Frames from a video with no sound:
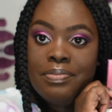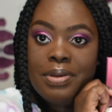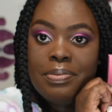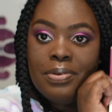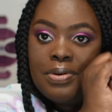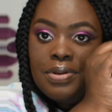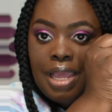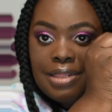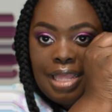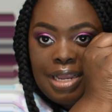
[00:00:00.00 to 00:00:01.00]
people,
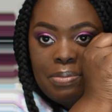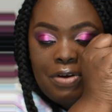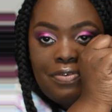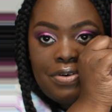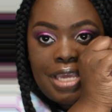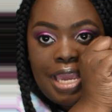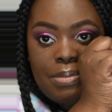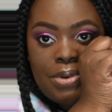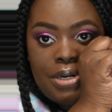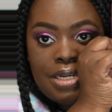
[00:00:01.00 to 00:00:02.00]
like they come off on
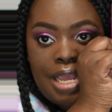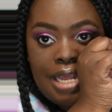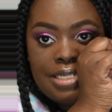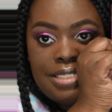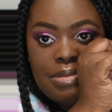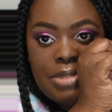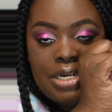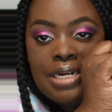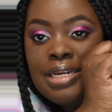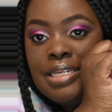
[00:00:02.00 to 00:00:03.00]
camera kind of similar.